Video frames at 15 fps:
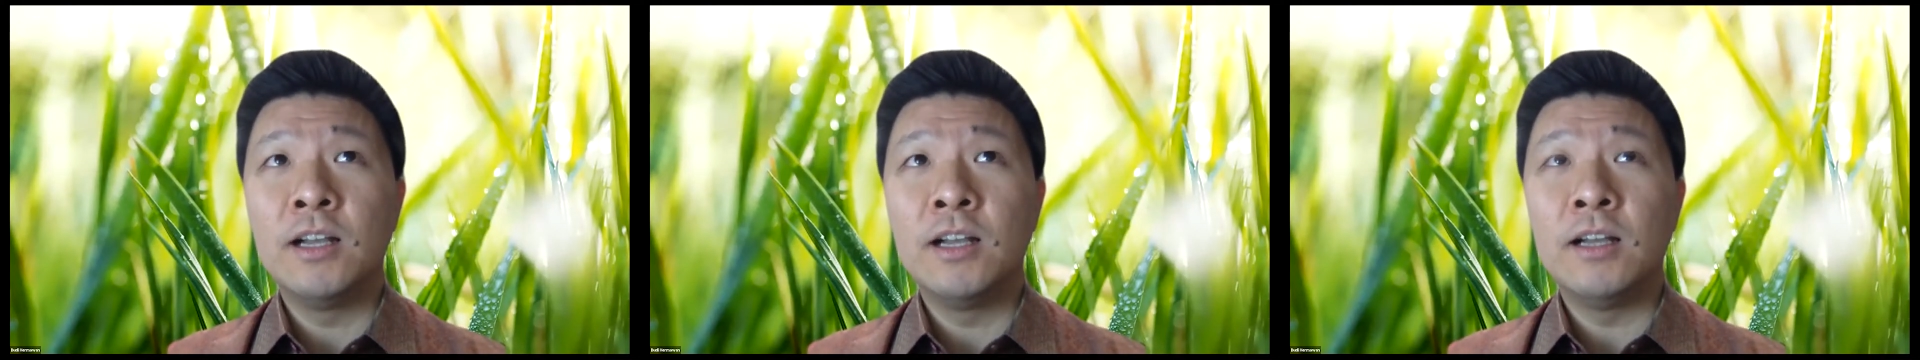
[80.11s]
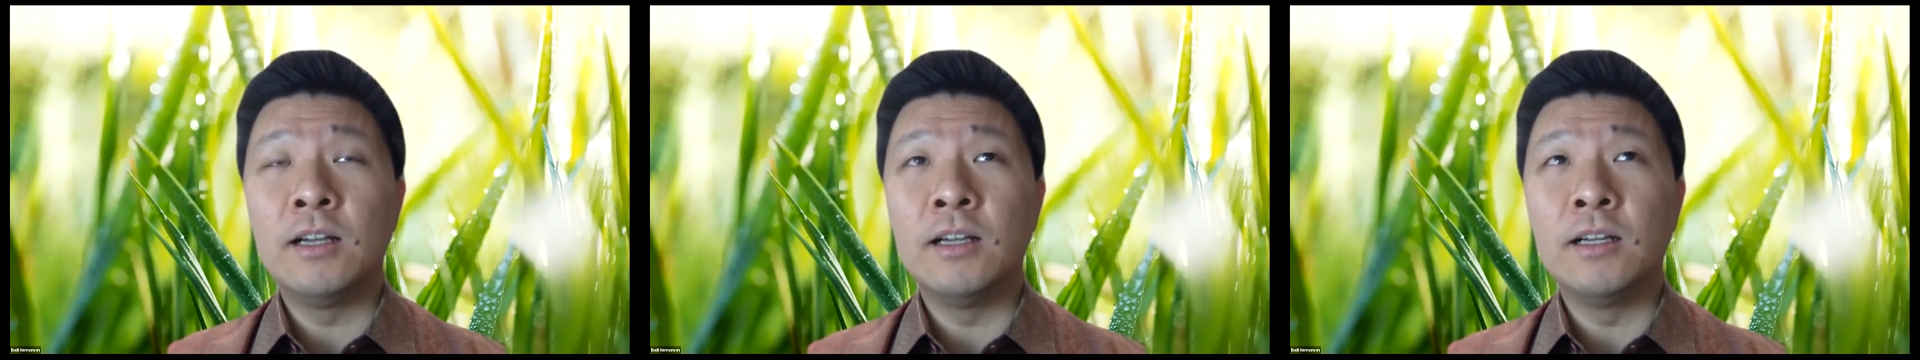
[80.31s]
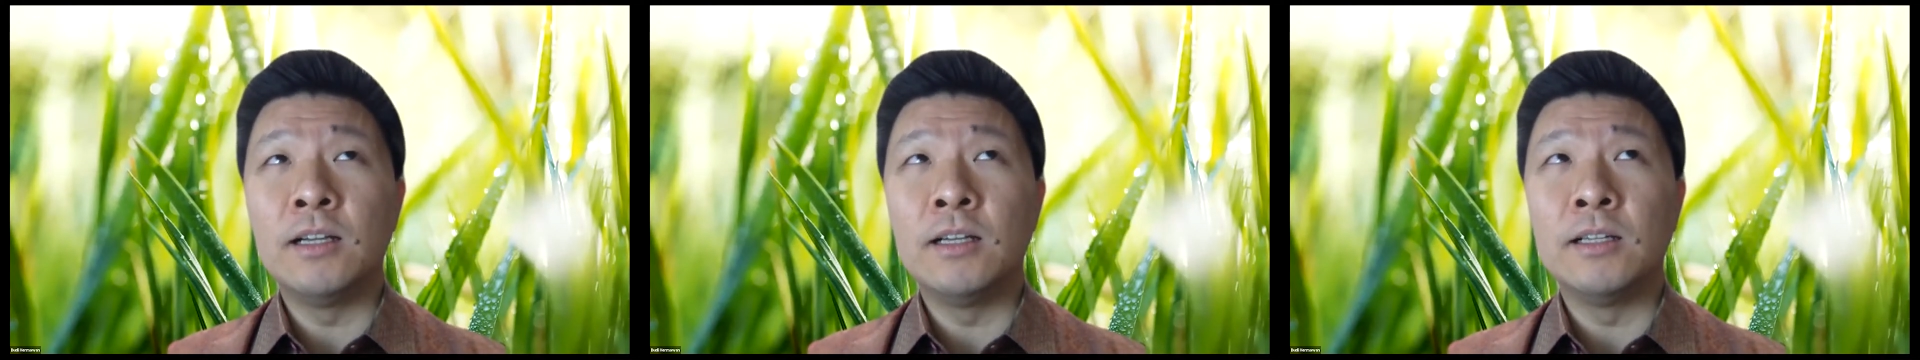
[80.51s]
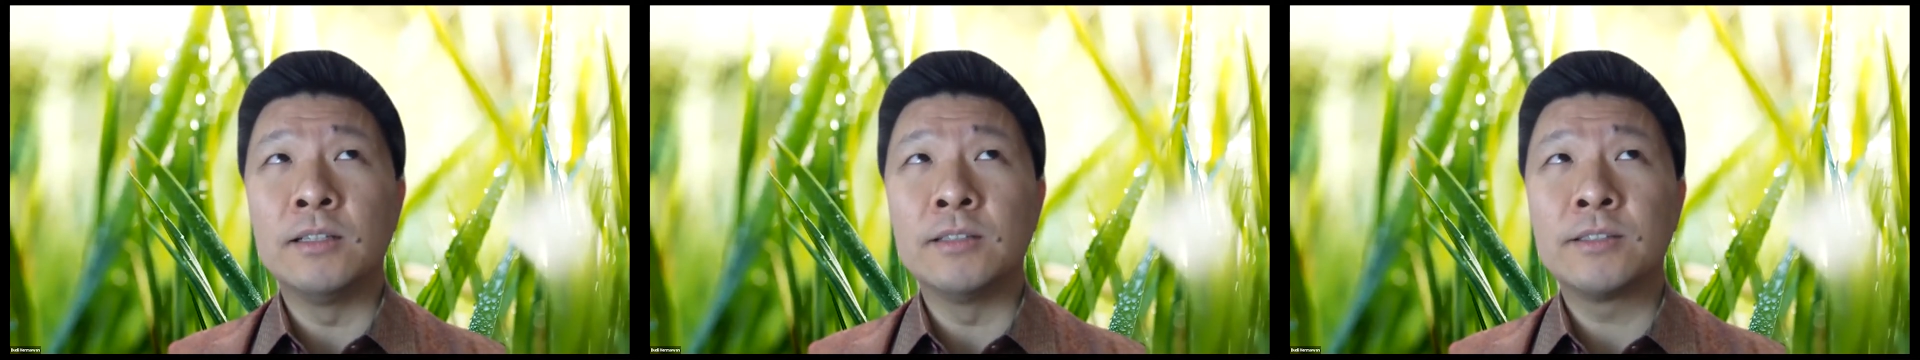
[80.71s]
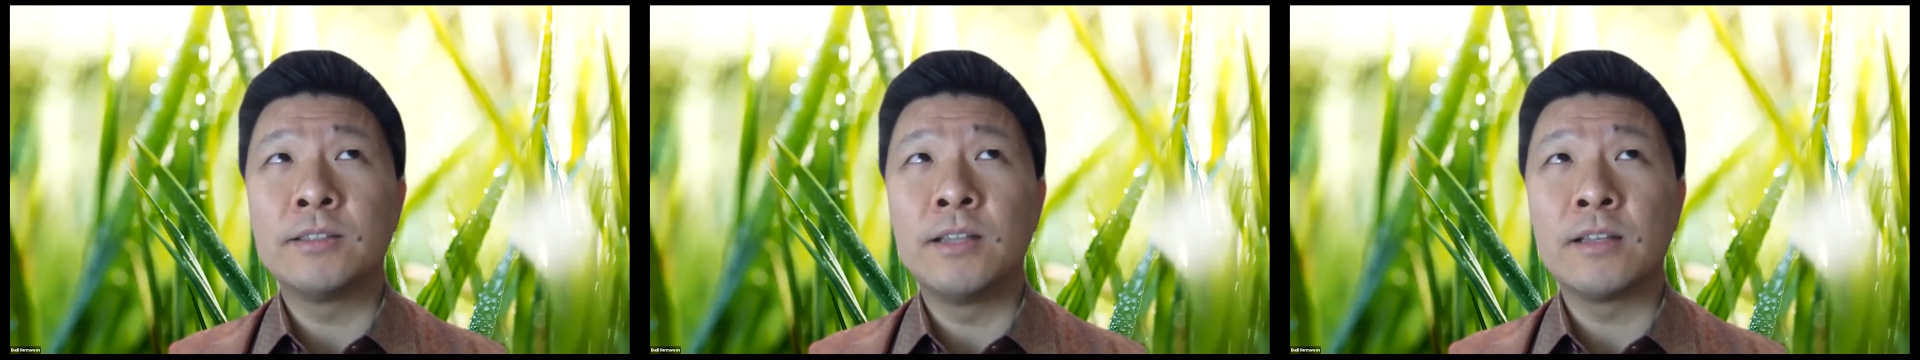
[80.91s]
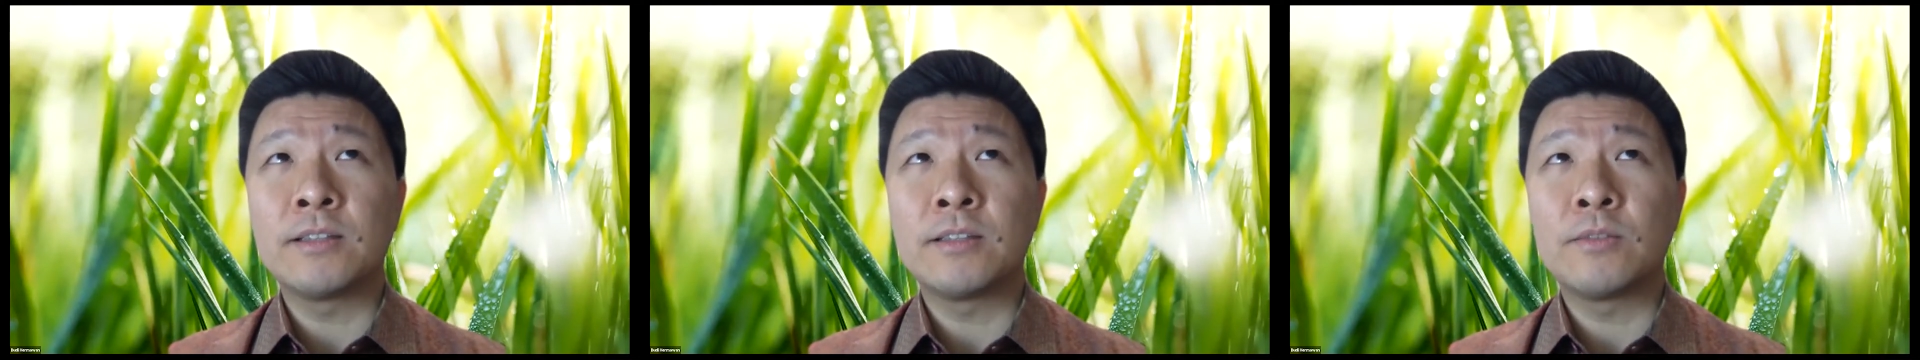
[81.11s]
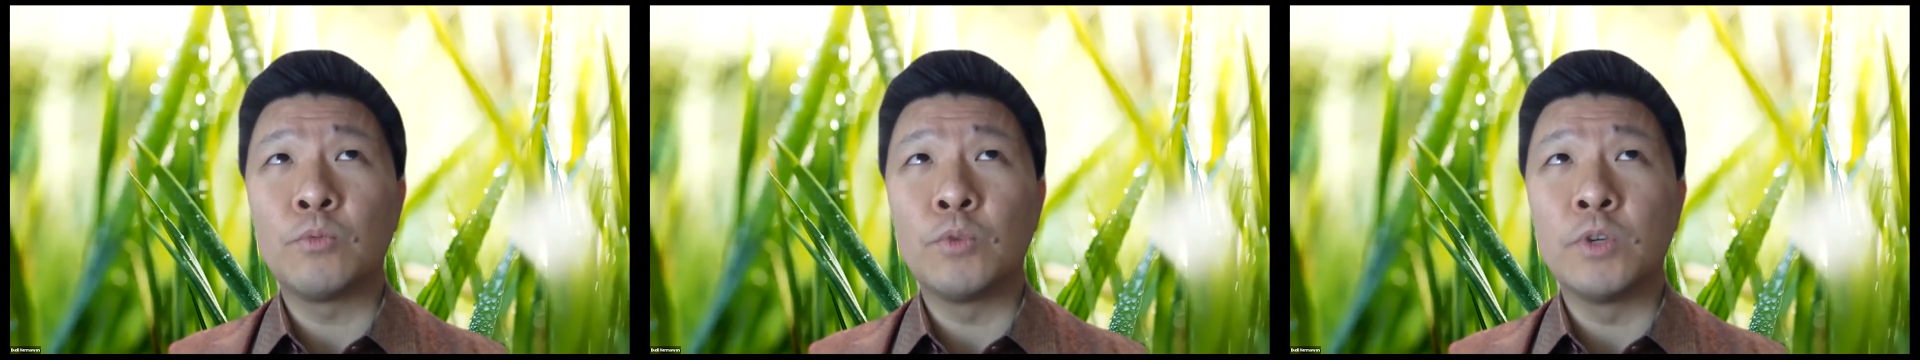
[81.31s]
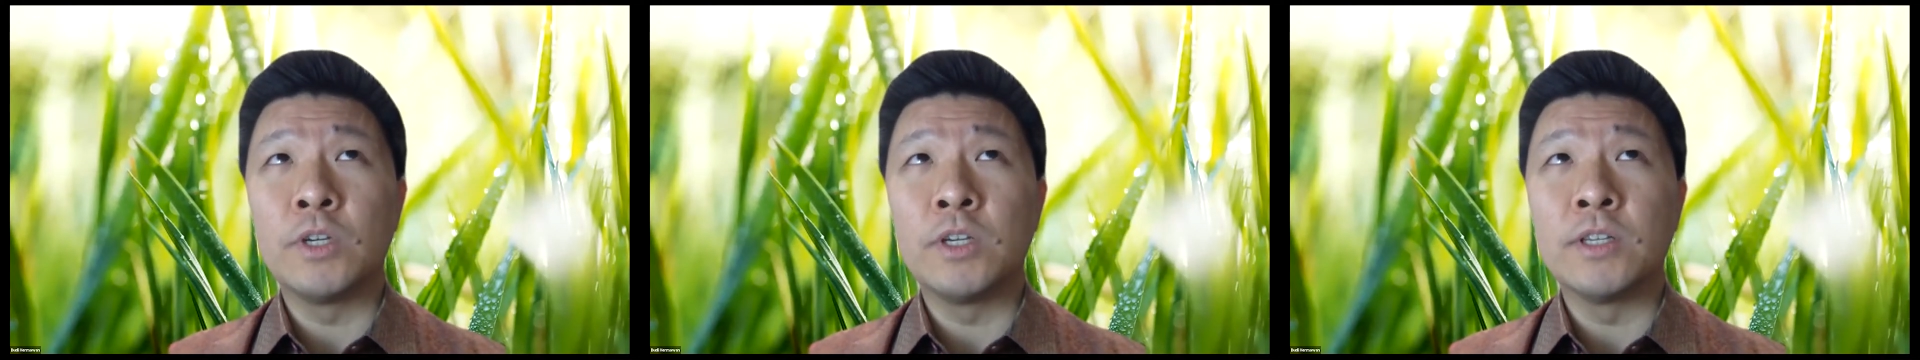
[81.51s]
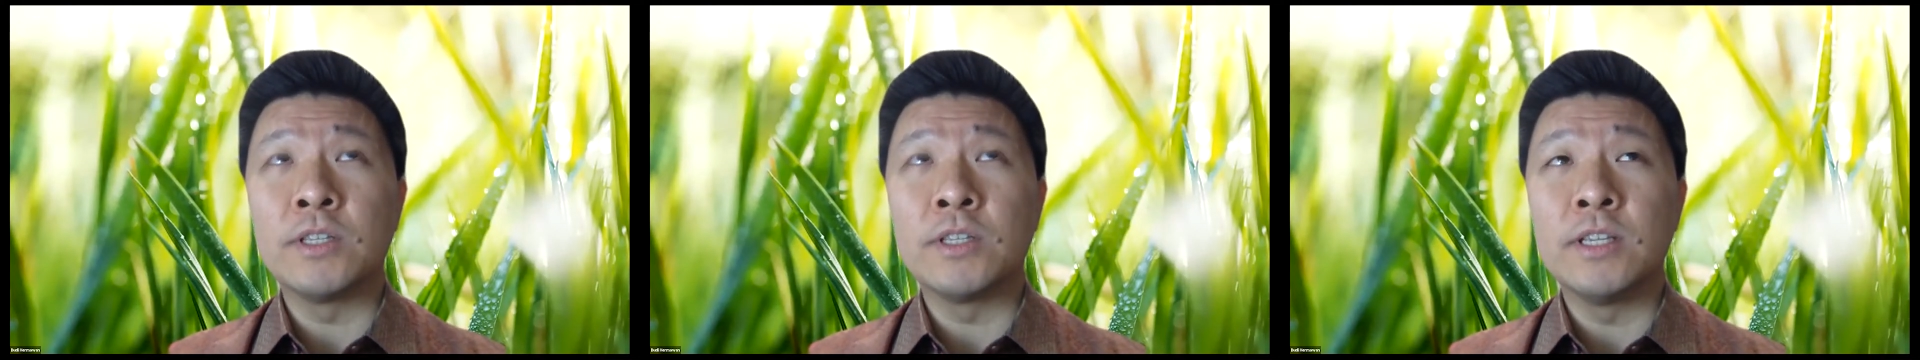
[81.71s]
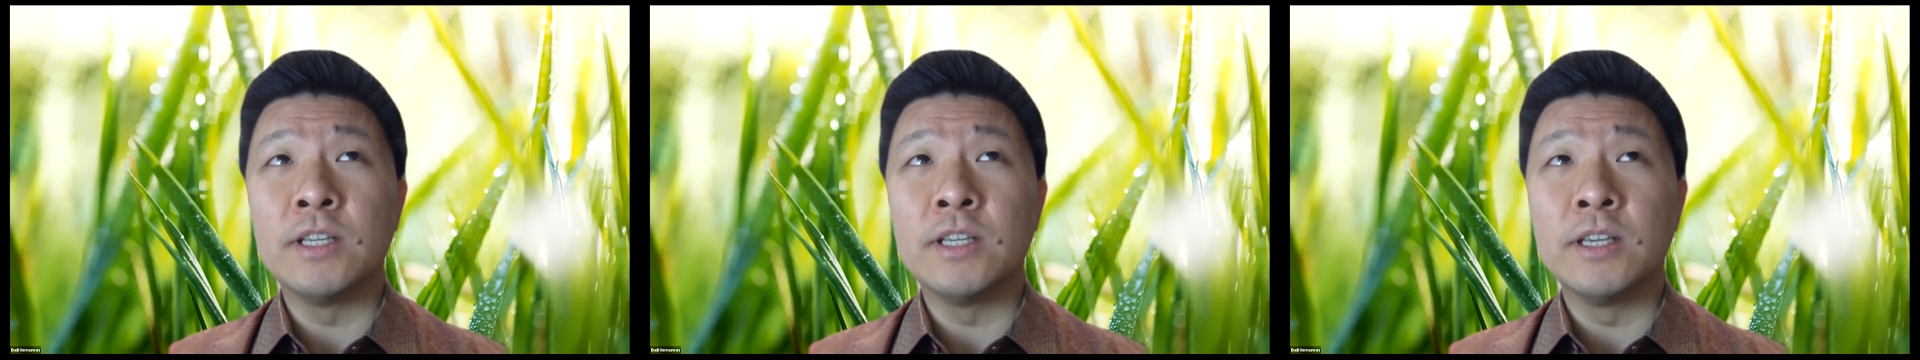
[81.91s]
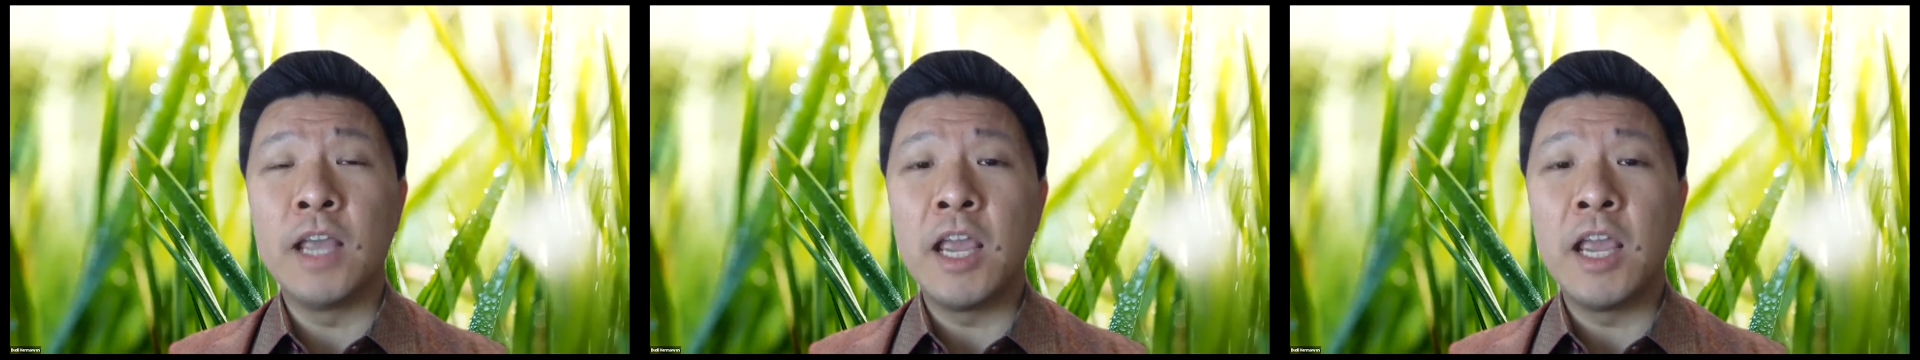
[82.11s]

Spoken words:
that was in